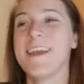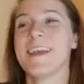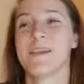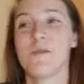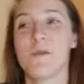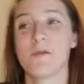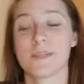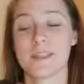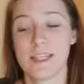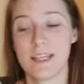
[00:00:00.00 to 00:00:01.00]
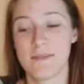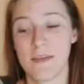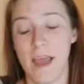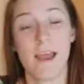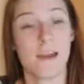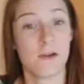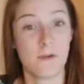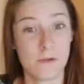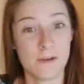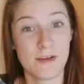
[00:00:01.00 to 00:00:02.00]
you will receive an
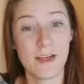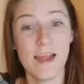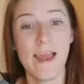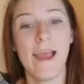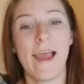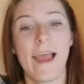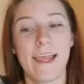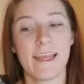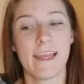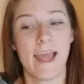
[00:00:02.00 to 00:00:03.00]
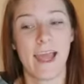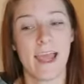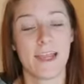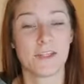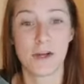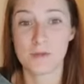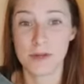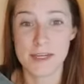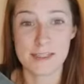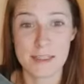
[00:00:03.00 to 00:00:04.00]
award and a charm
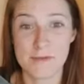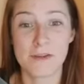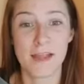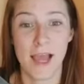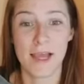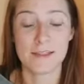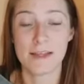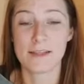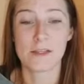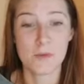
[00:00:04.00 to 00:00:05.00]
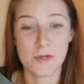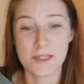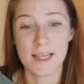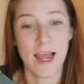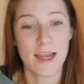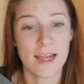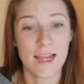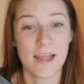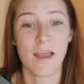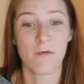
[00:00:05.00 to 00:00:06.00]
bracelet for that. So that's super exciting
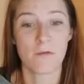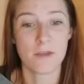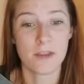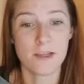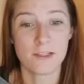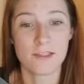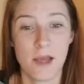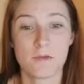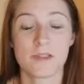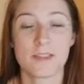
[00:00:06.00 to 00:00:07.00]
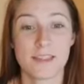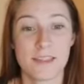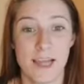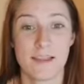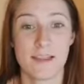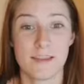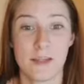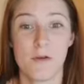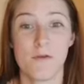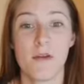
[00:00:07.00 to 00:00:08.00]
and that really just helps to set the
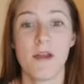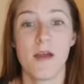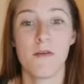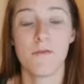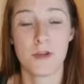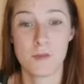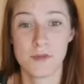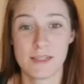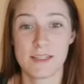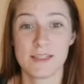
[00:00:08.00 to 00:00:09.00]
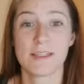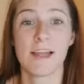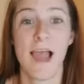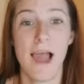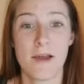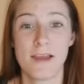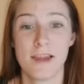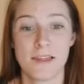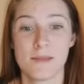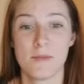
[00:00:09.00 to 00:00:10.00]
tone for your business and how it
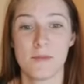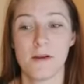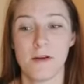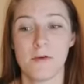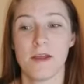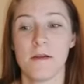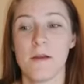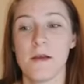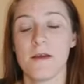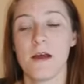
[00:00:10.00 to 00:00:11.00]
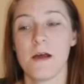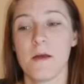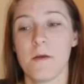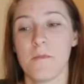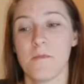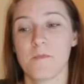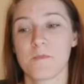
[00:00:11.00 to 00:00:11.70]
needs to be growing um,